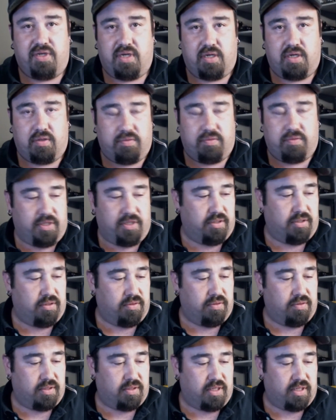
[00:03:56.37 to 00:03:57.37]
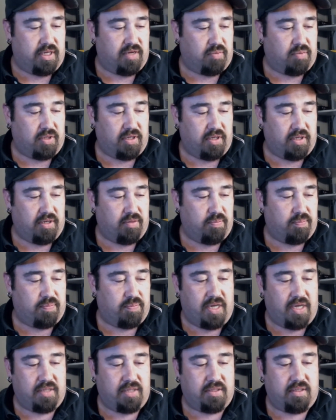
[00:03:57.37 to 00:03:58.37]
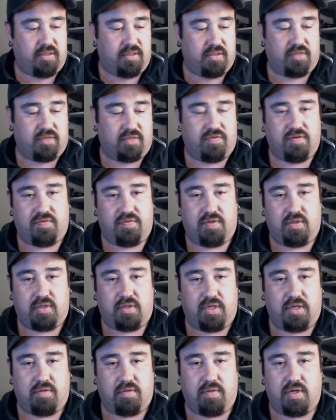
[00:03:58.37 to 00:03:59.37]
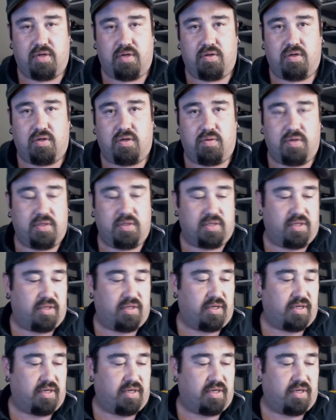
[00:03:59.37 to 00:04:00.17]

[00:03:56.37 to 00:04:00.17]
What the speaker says: I don't need to use it. I have plenty of 18650s laying around always. I think